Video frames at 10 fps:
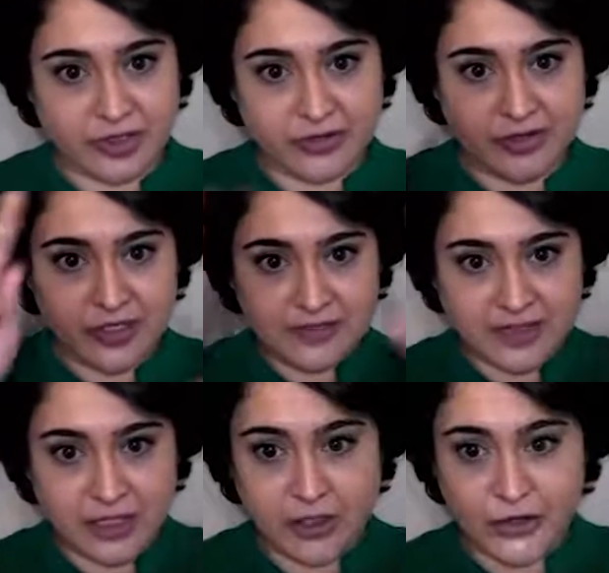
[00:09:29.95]
think it's
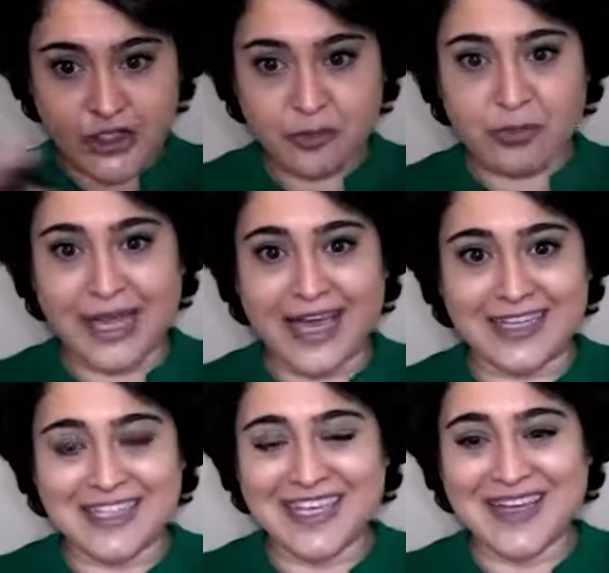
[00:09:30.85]
a larger
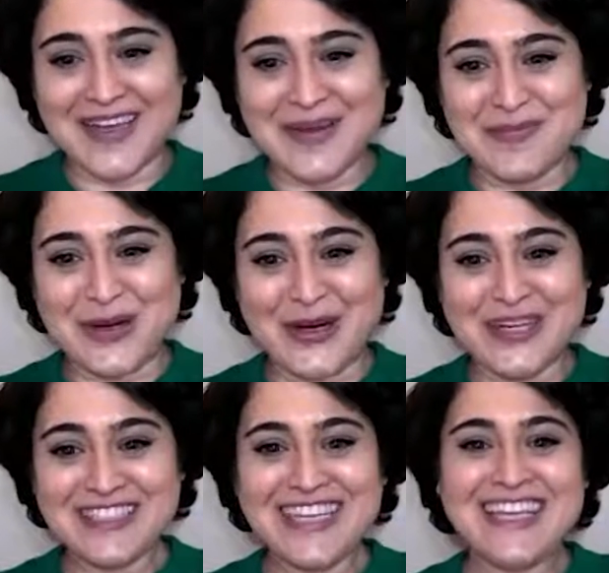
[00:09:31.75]
black part,